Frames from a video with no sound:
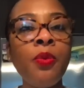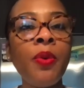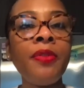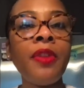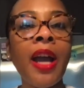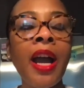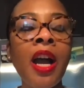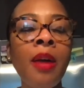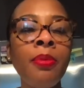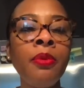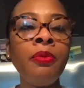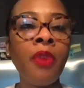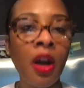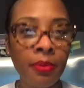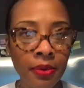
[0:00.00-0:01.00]
with the
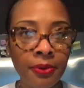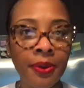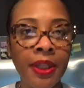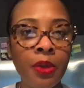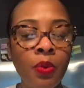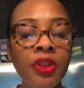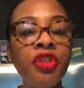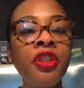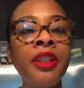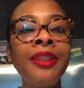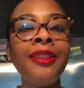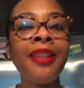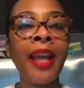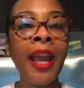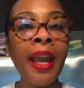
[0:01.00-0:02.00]
album Robbery, which
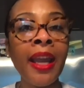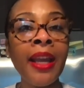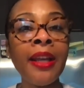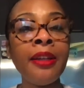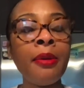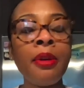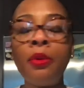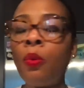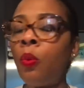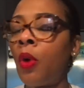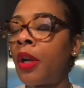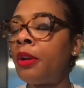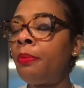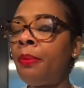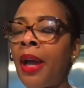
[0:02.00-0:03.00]
contained
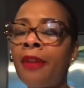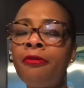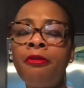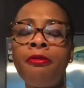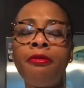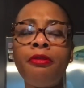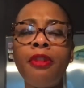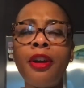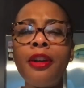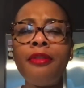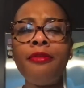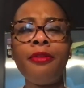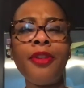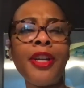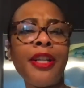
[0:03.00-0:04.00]
one of my
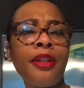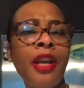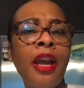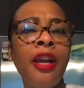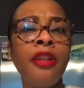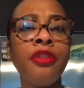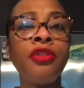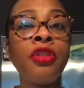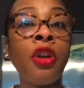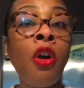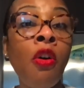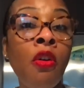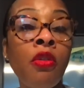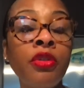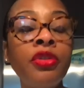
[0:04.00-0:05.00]
favorite
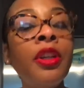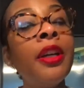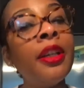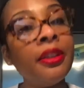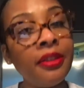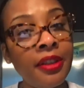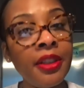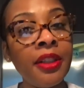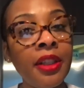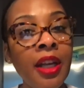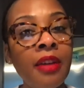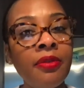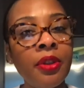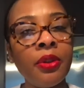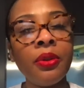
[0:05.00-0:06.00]
songs, Dear
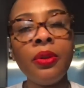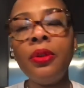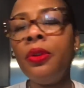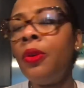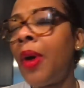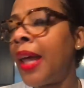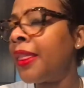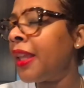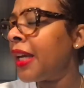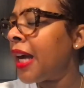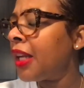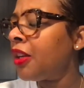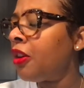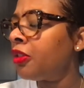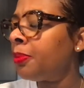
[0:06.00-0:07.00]
Lover. Oh, I think
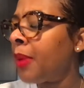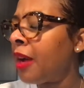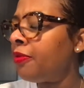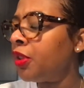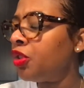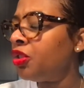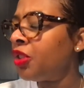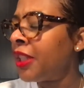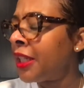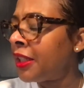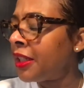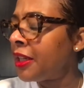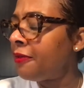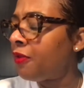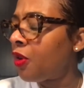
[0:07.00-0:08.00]
I lost my
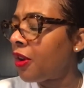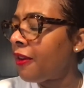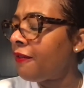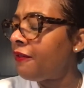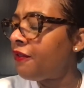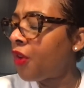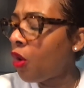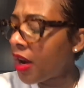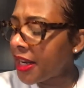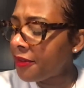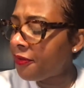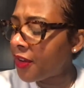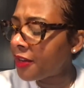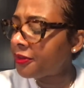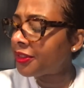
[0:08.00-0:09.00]
virginity for the
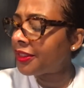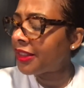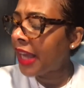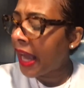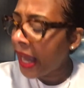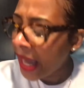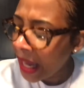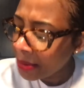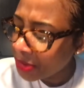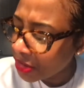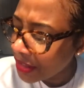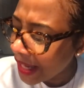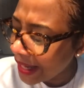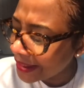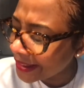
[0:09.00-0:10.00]
45th time
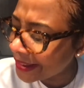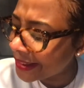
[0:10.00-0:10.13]
to that